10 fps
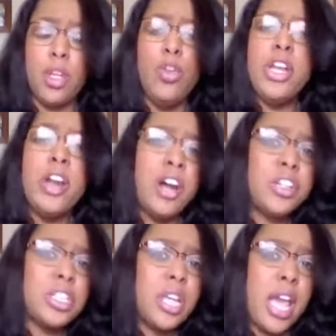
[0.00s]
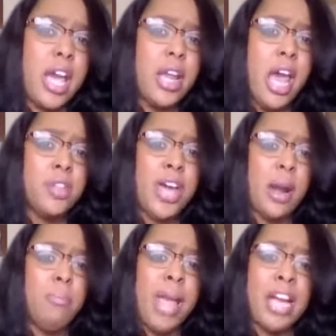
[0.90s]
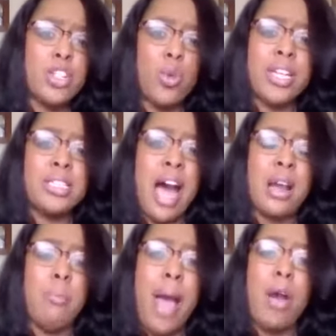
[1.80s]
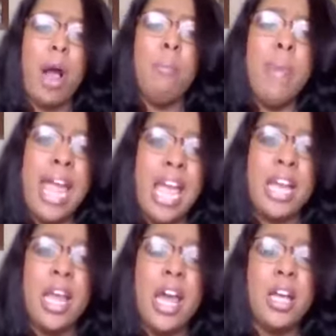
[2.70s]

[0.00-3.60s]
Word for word: You need to understand that a mantle is not about a man.